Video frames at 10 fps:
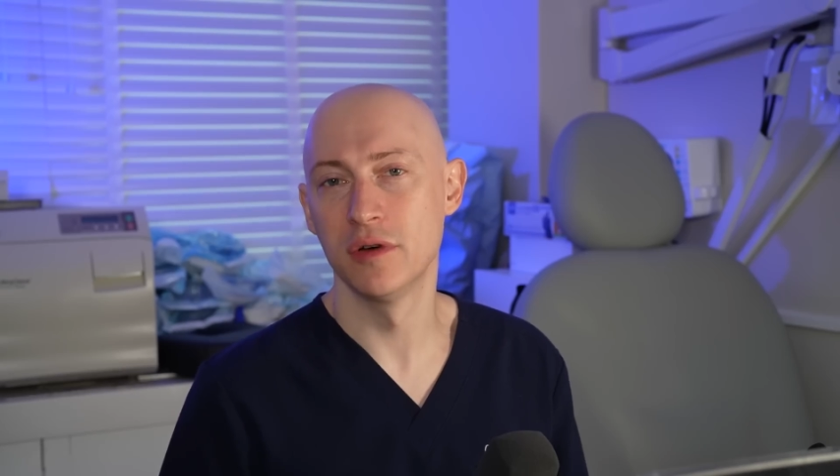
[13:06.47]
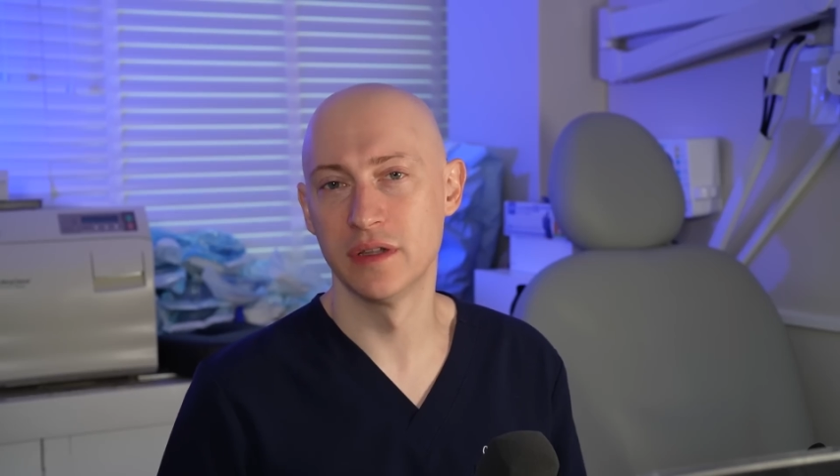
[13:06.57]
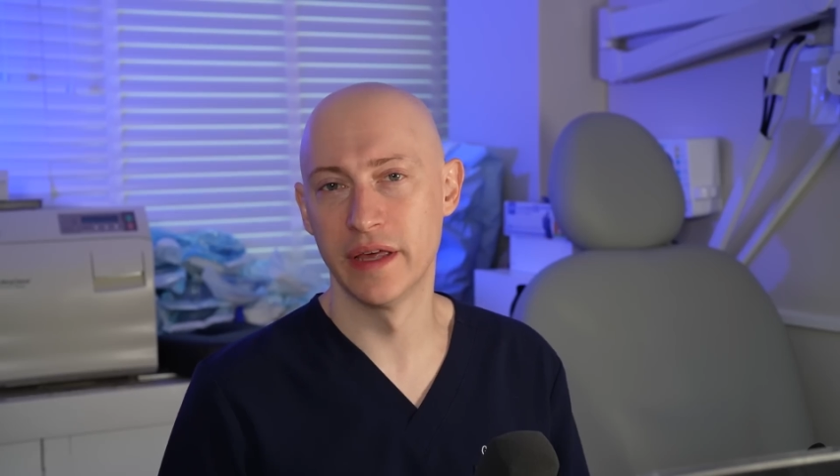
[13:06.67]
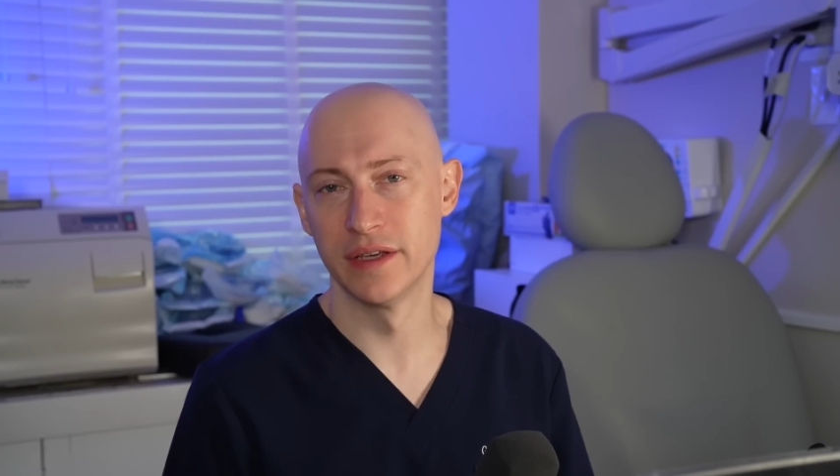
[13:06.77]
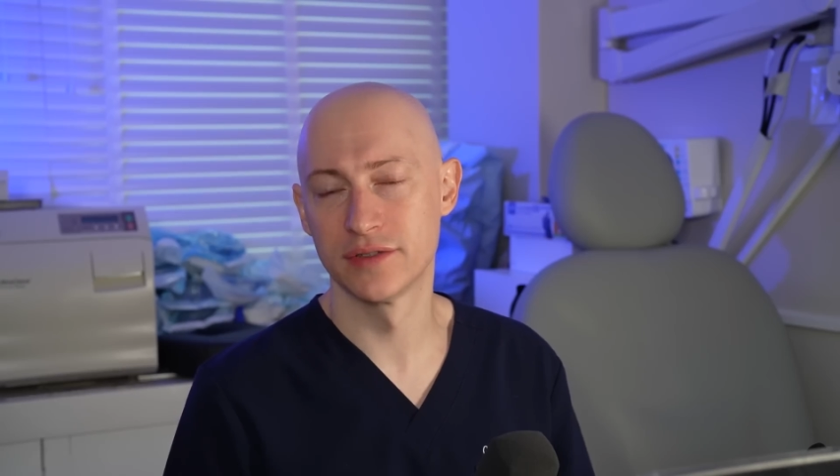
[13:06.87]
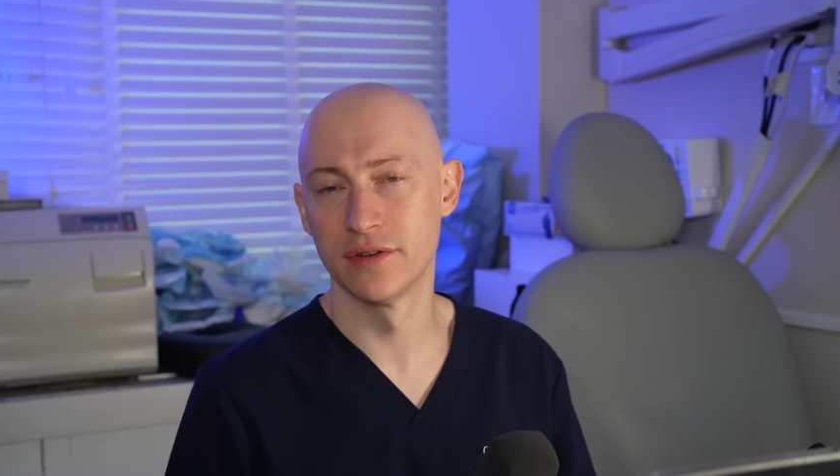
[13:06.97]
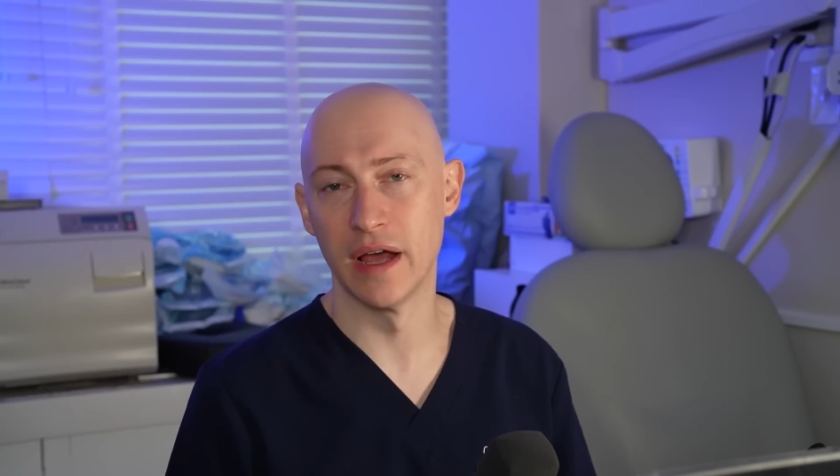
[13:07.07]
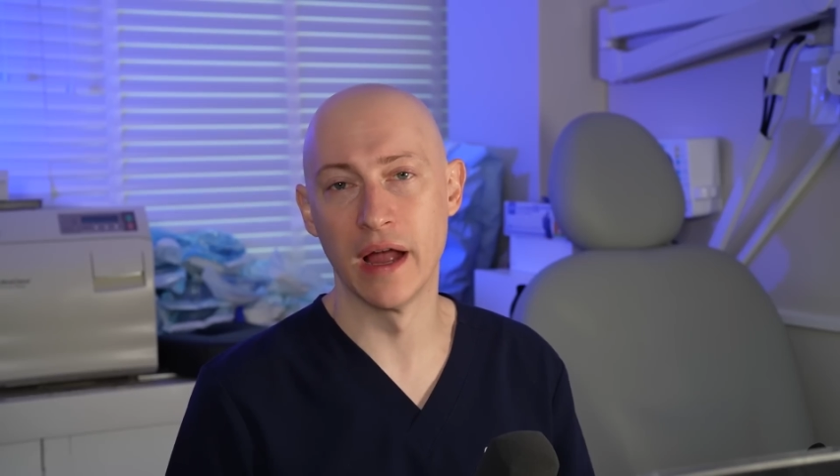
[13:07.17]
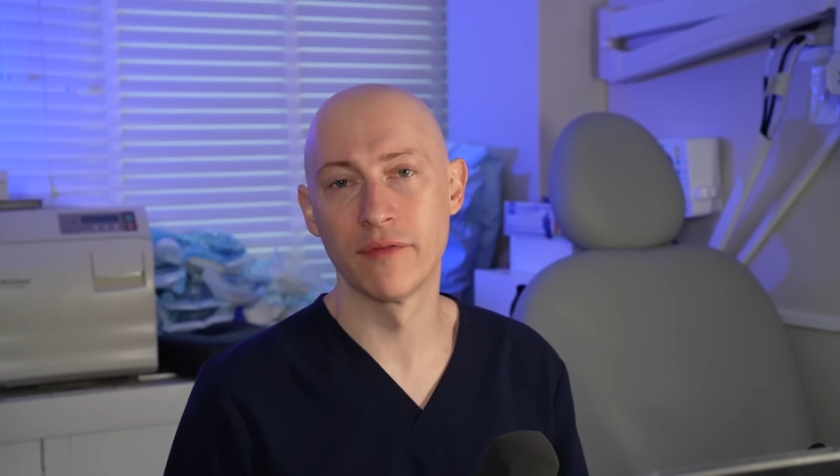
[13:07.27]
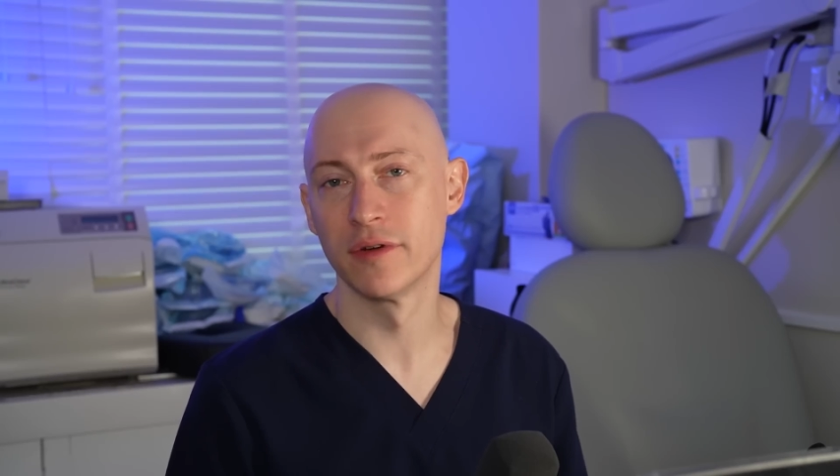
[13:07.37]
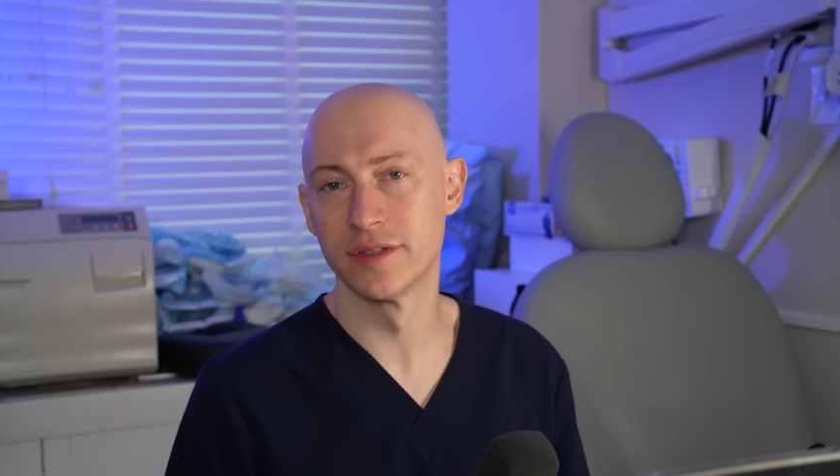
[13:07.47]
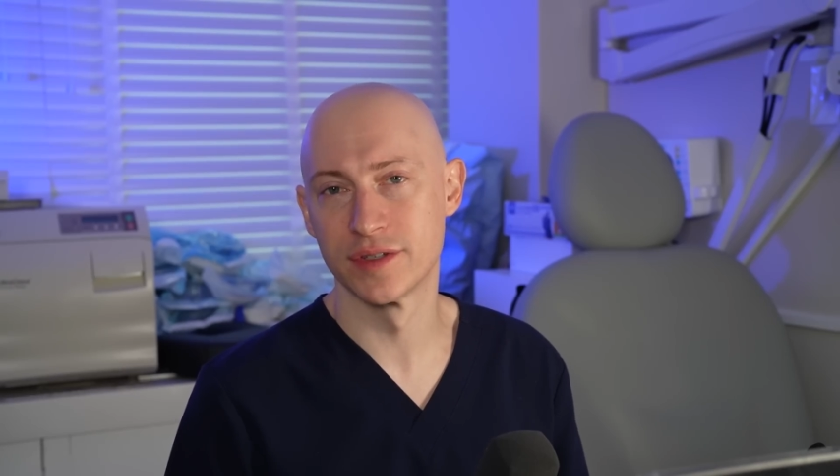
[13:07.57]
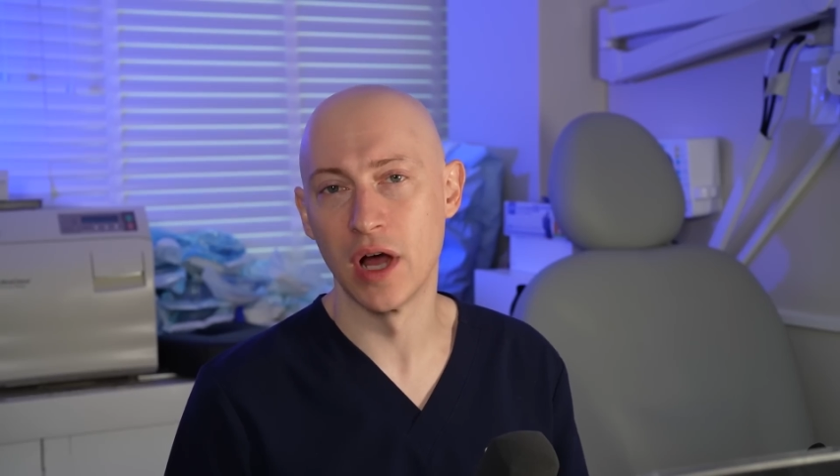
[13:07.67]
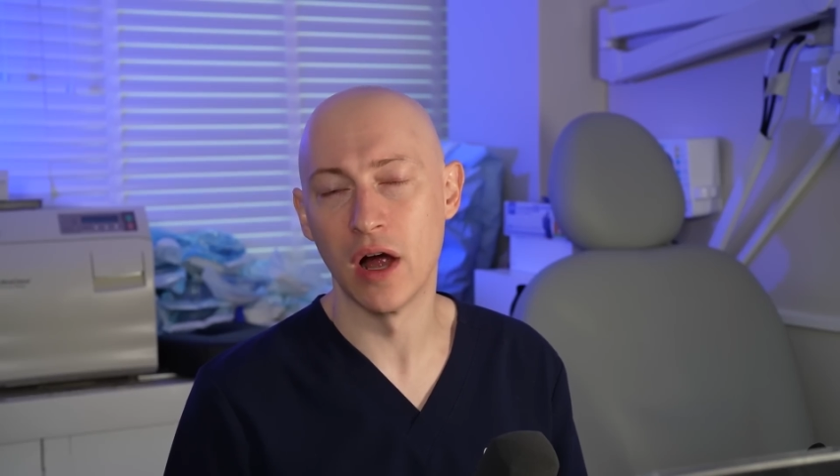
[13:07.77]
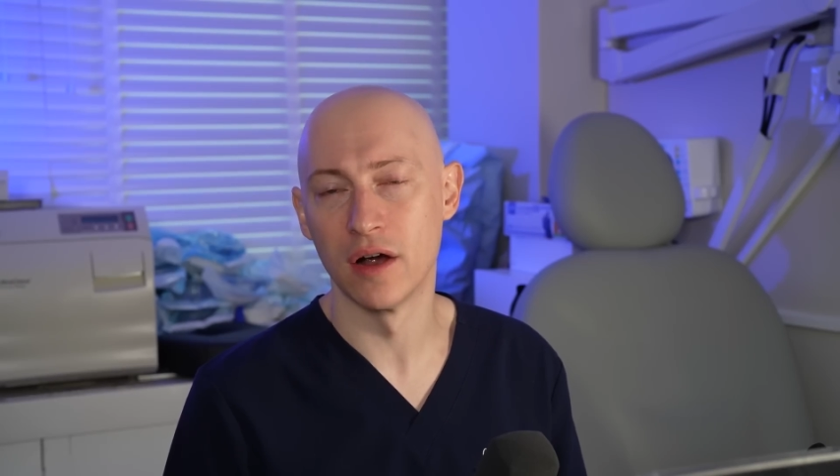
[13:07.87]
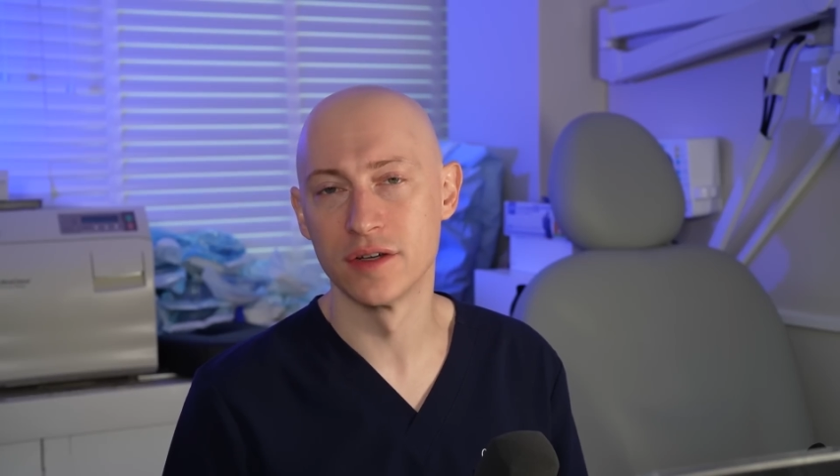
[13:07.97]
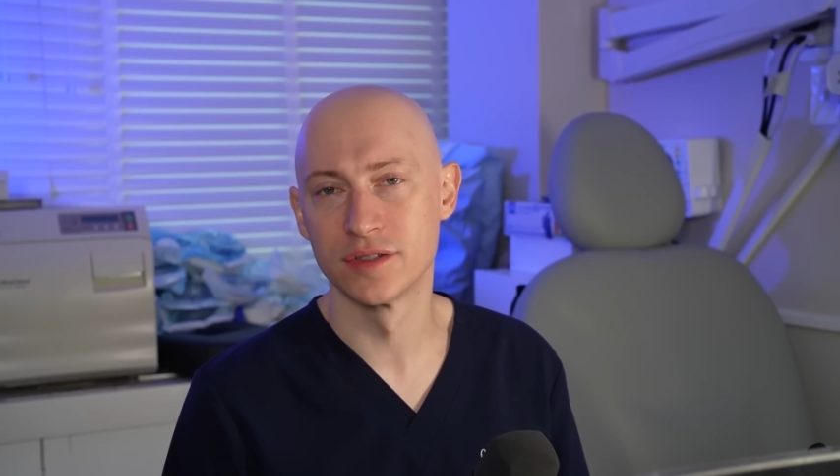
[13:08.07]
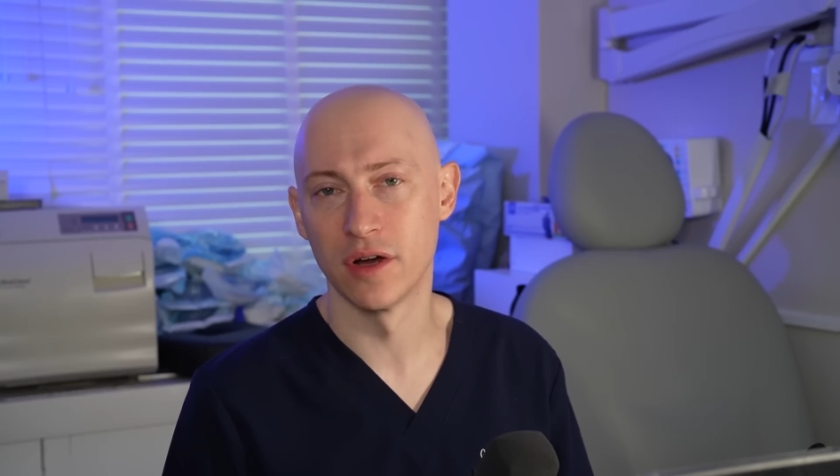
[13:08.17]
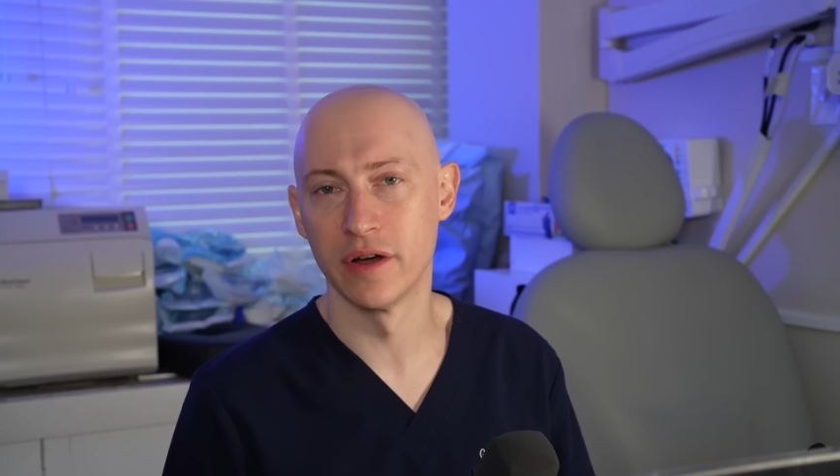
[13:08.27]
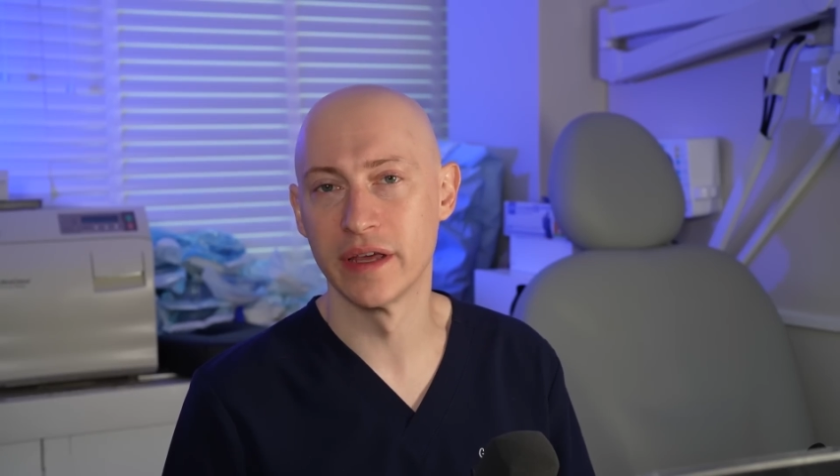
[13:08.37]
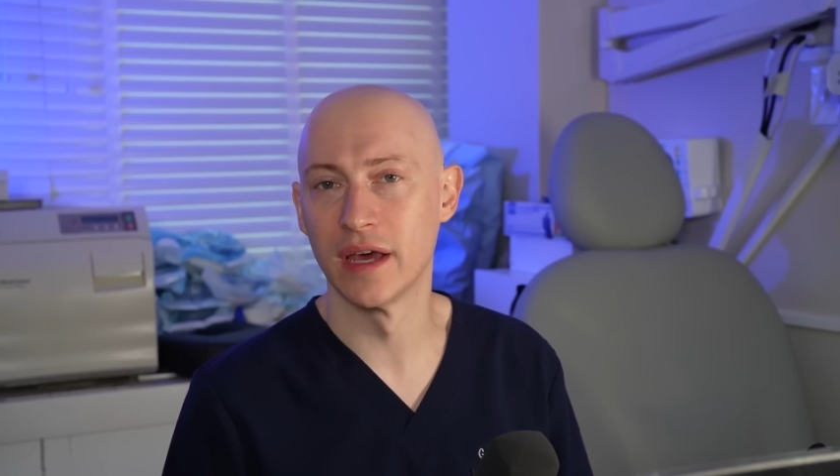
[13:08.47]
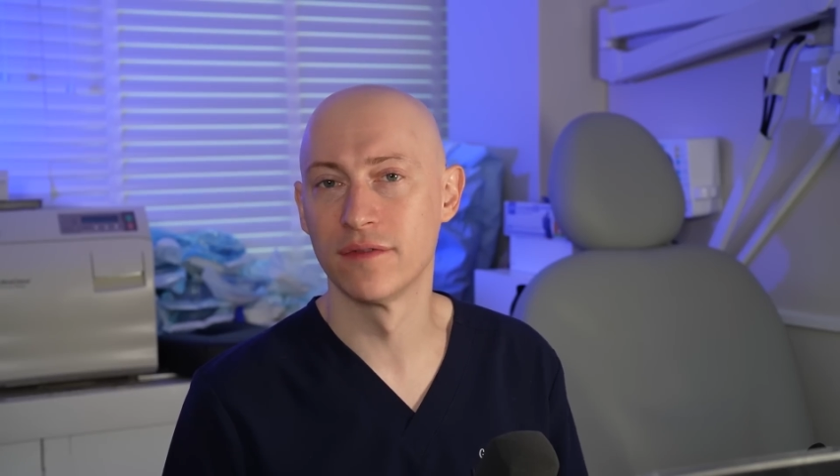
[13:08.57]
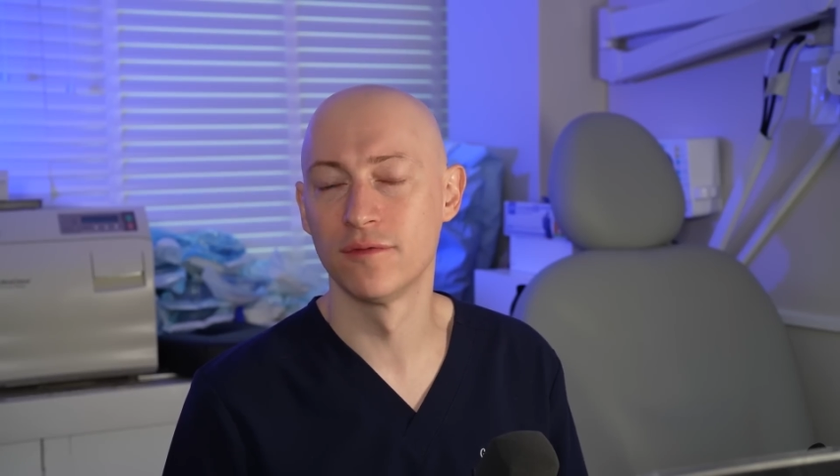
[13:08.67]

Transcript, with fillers: will laser every scar starting at